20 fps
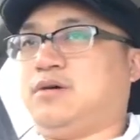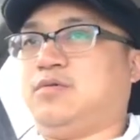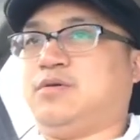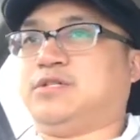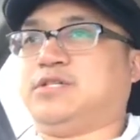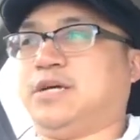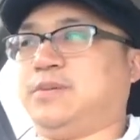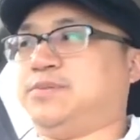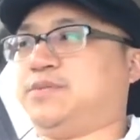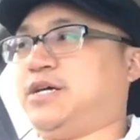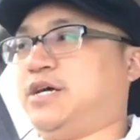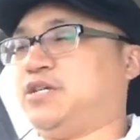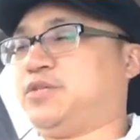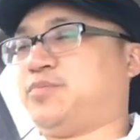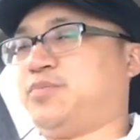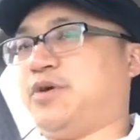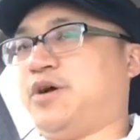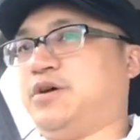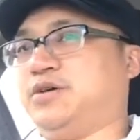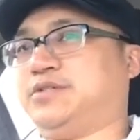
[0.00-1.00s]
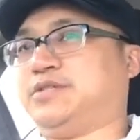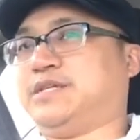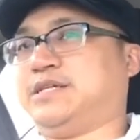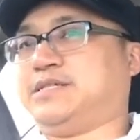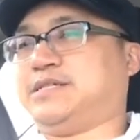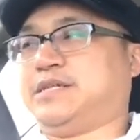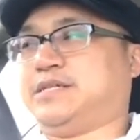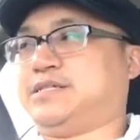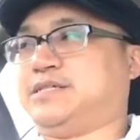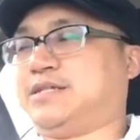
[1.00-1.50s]
What's up, sales pros?
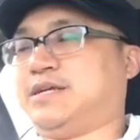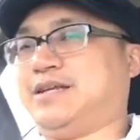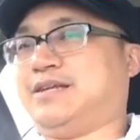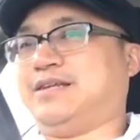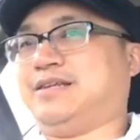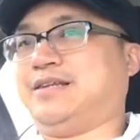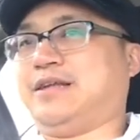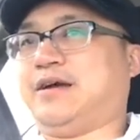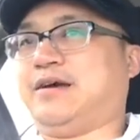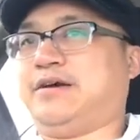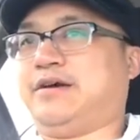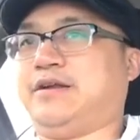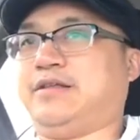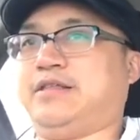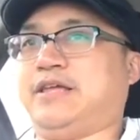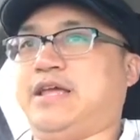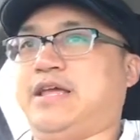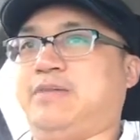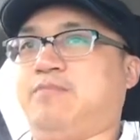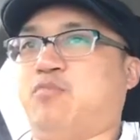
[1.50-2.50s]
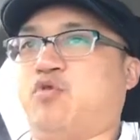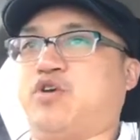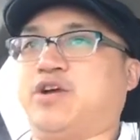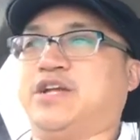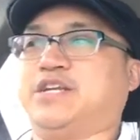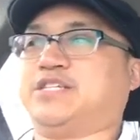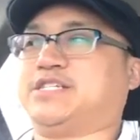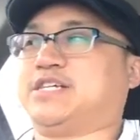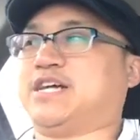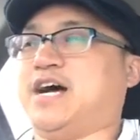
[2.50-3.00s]
This is Larry the
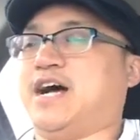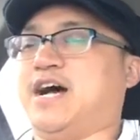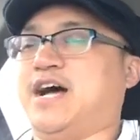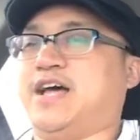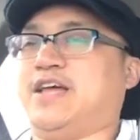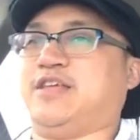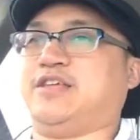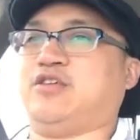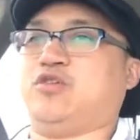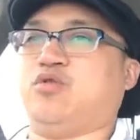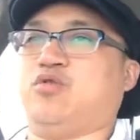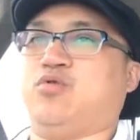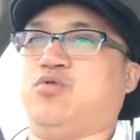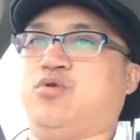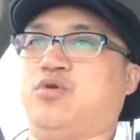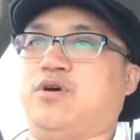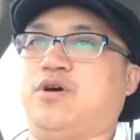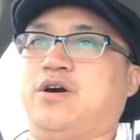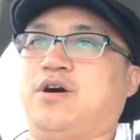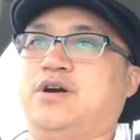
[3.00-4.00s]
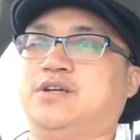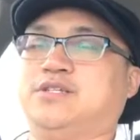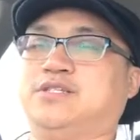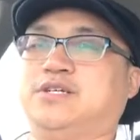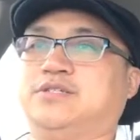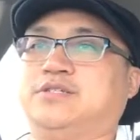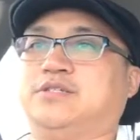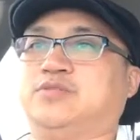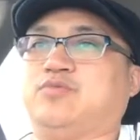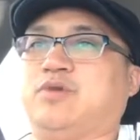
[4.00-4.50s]
Mortgage Guy, your
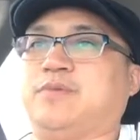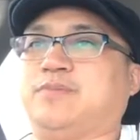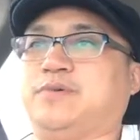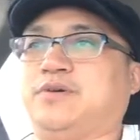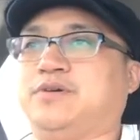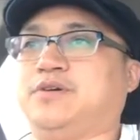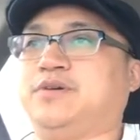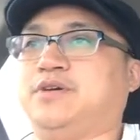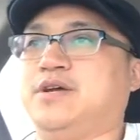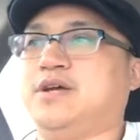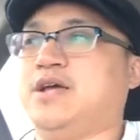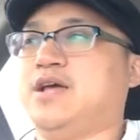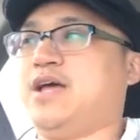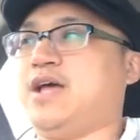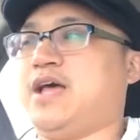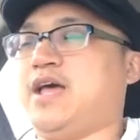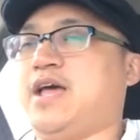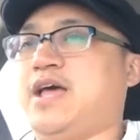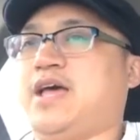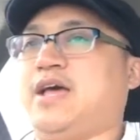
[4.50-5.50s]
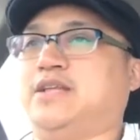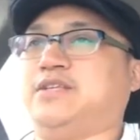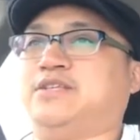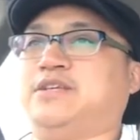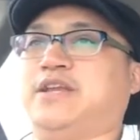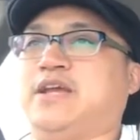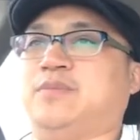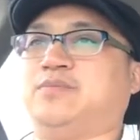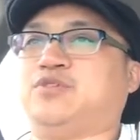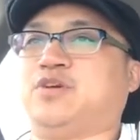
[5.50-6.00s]
sales instructor, and
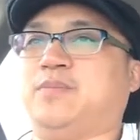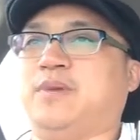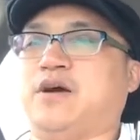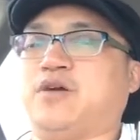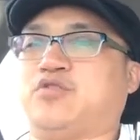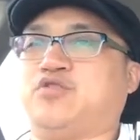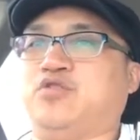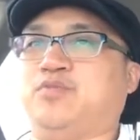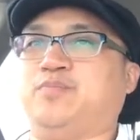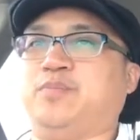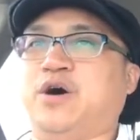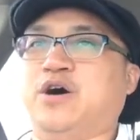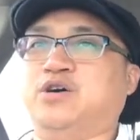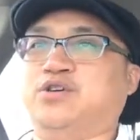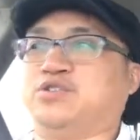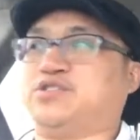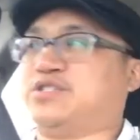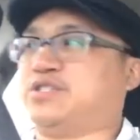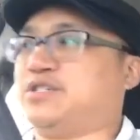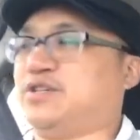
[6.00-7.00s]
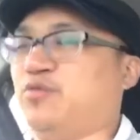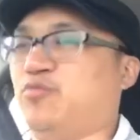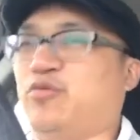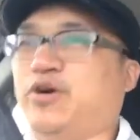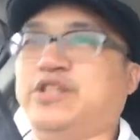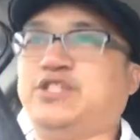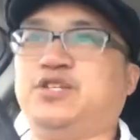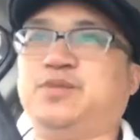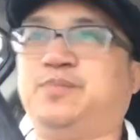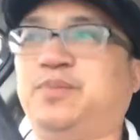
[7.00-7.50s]
today I'm talking about group posts.
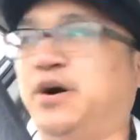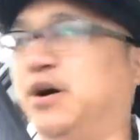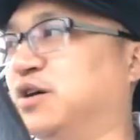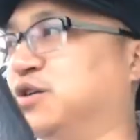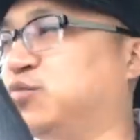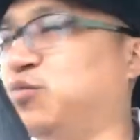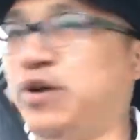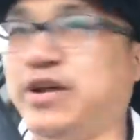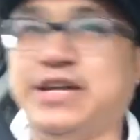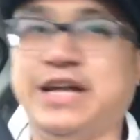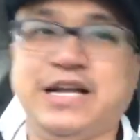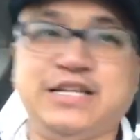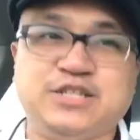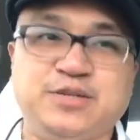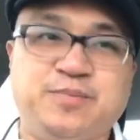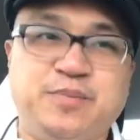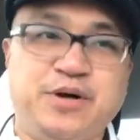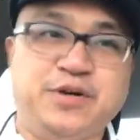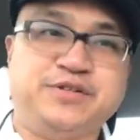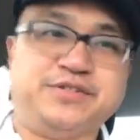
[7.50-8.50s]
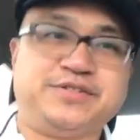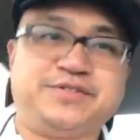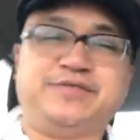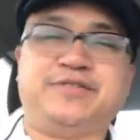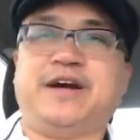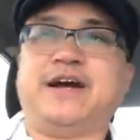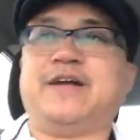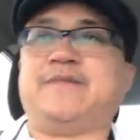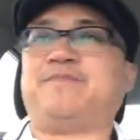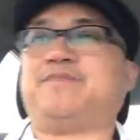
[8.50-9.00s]
What to post, what not to post,
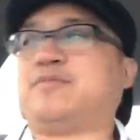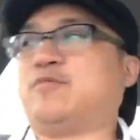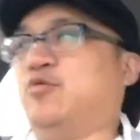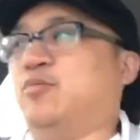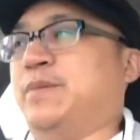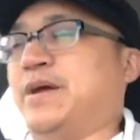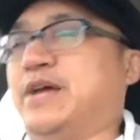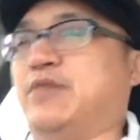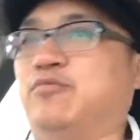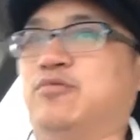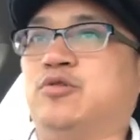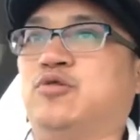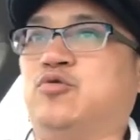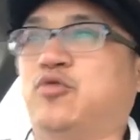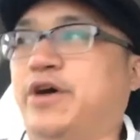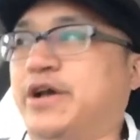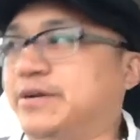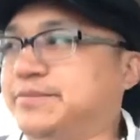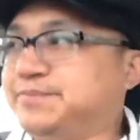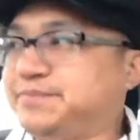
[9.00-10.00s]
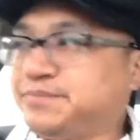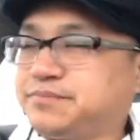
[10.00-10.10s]
right? We'll make it real quick.